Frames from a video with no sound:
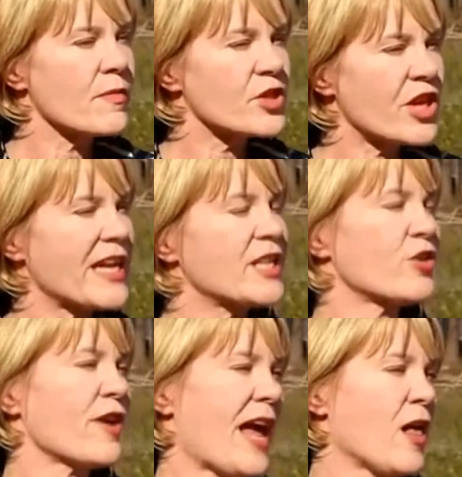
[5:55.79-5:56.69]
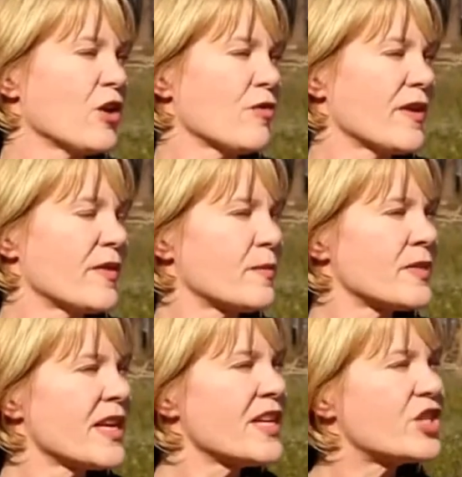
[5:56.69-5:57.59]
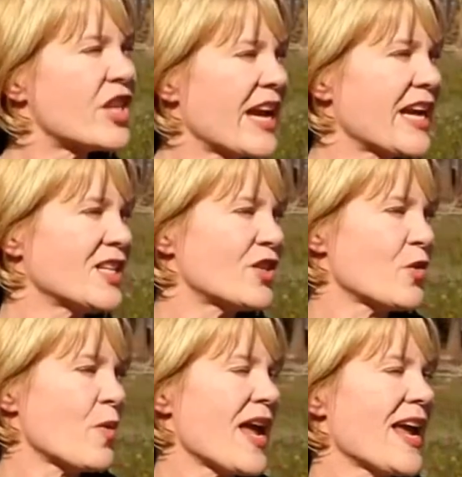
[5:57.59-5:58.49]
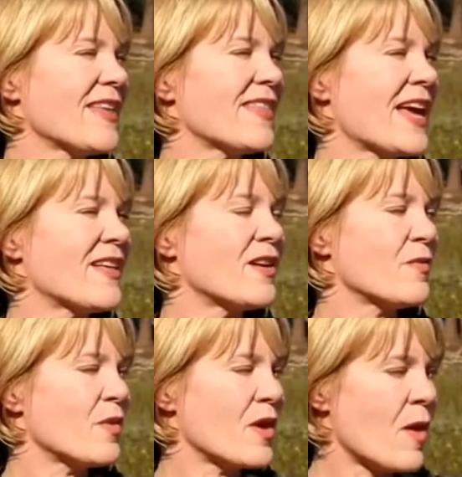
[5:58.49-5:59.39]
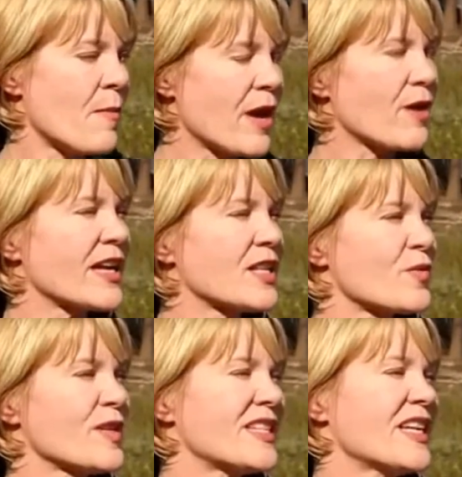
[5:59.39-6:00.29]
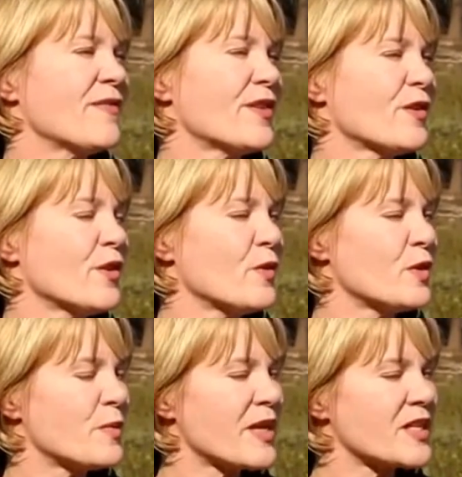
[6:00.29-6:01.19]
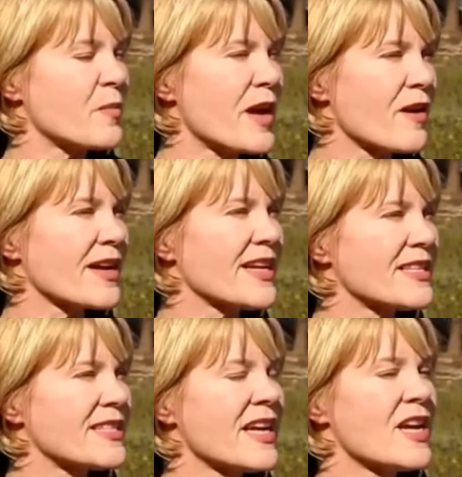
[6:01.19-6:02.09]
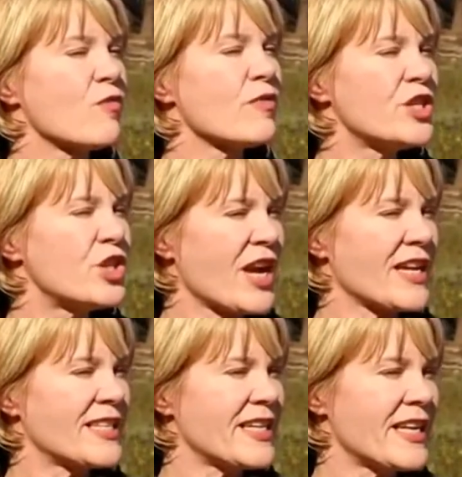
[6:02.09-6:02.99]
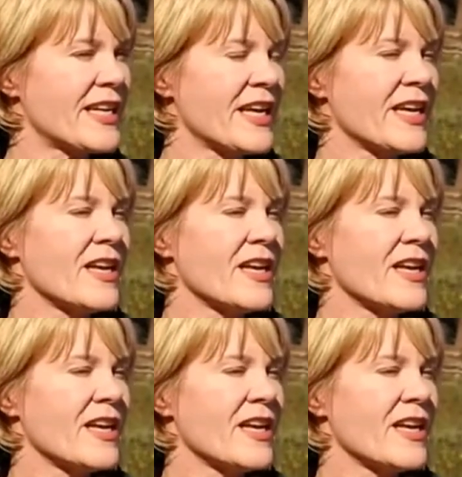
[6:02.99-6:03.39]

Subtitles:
change their algorithms, change the way that Americans receive their news, because Americans rejected